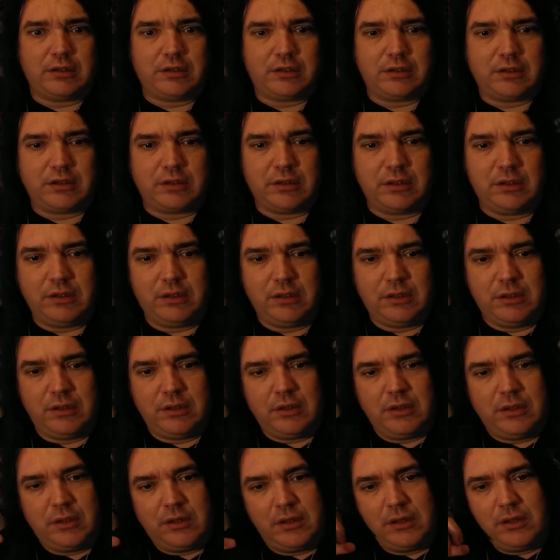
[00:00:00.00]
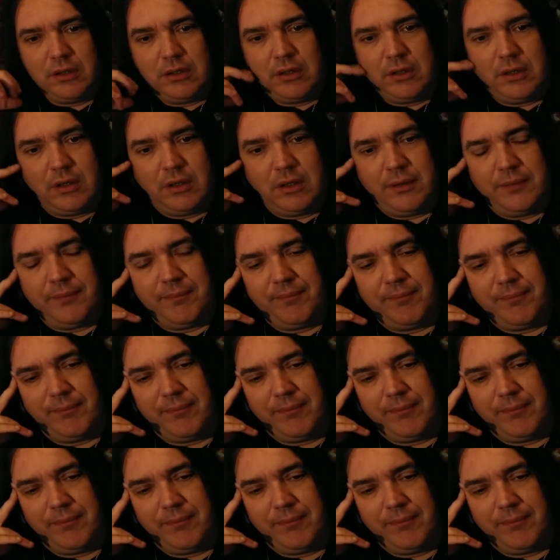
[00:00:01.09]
[no speech]